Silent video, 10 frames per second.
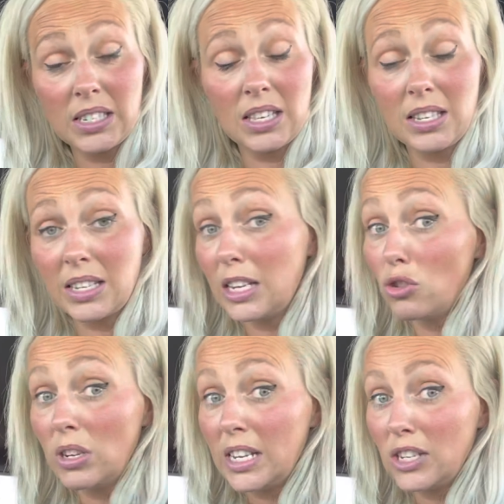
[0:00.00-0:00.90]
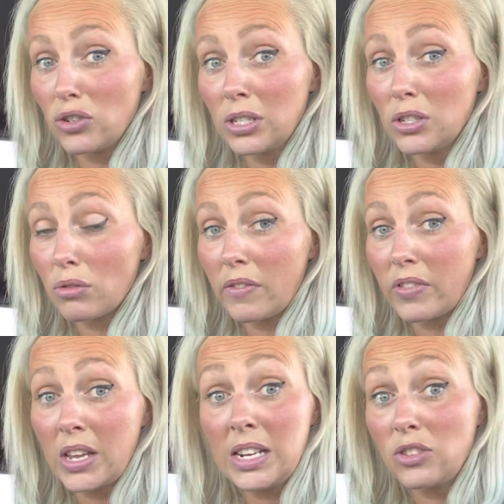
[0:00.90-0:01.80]
see if there's any new lesions or if
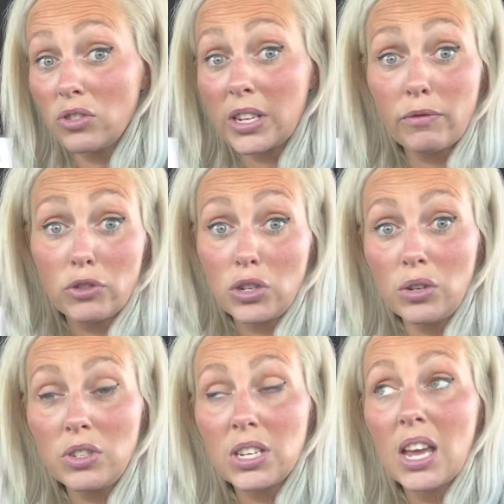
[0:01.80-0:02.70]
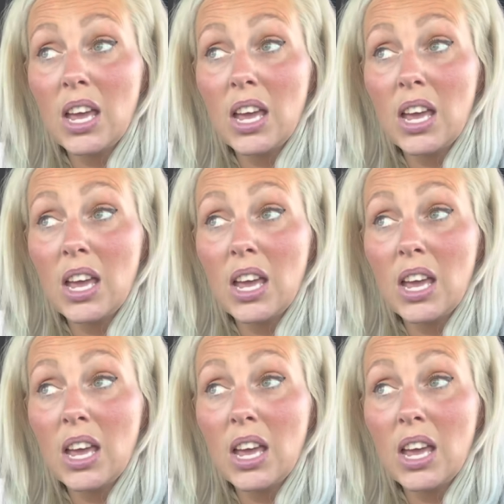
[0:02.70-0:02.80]
the lesions have reduced.